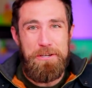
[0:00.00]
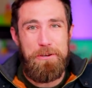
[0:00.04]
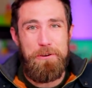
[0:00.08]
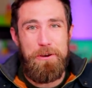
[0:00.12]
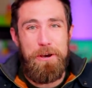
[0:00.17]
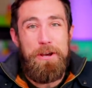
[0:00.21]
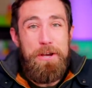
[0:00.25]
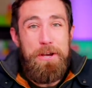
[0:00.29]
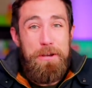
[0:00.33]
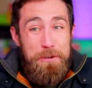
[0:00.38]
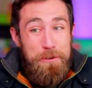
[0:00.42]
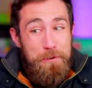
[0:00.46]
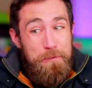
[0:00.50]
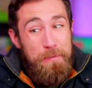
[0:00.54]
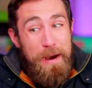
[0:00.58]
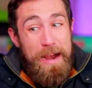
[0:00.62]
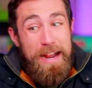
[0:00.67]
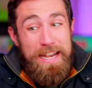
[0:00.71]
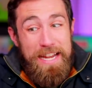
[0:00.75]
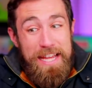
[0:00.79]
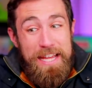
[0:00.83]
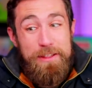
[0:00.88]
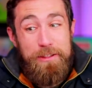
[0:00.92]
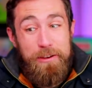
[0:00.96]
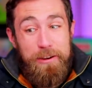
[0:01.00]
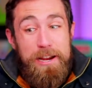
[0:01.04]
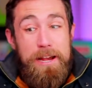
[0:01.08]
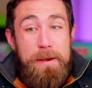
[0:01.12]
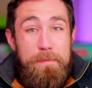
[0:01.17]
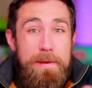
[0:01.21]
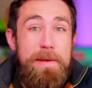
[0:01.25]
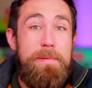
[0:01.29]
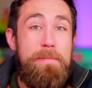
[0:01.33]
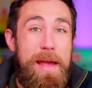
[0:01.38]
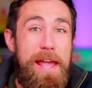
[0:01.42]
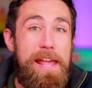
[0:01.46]
you, you might either
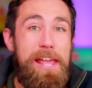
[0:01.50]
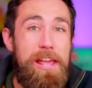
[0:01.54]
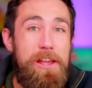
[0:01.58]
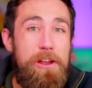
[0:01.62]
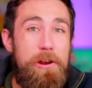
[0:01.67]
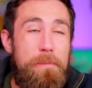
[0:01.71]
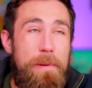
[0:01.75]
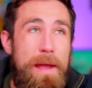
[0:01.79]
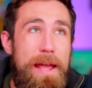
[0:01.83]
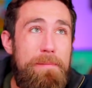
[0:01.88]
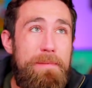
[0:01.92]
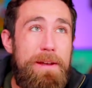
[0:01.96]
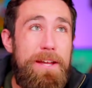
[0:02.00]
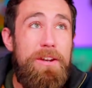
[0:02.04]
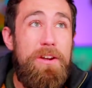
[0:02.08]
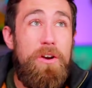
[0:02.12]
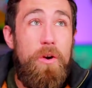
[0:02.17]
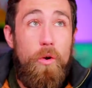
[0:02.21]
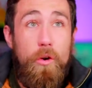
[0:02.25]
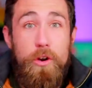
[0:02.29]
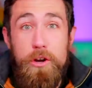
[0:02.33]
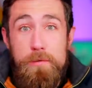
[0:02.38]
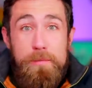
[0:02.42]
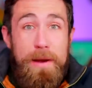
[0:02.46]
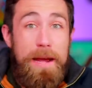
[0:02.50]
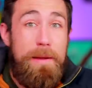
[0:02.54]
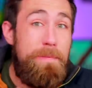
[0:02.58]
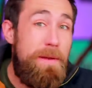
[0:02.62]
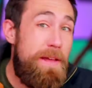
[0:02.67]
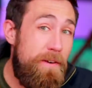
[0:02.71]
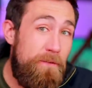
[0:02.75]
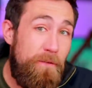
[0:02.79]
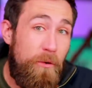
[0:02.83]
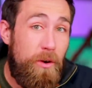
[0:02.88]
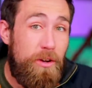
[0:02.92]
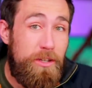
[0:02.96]
be making your payment or you might
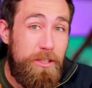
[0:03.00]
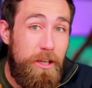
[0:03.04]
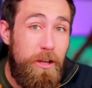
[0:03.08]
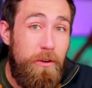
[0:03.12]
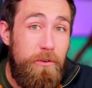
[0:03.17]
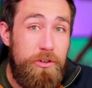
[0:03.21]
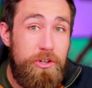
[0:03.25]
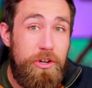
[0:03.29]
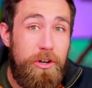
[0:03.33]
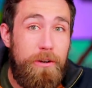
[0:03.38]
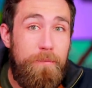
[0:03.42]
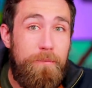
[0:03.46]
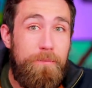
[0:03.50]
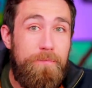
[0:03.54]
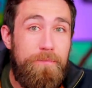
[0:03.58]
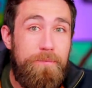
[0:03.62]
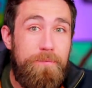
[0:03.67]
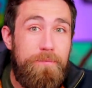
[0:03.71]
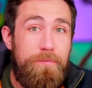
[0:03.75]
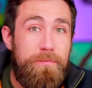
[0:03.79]
be in foreclosure.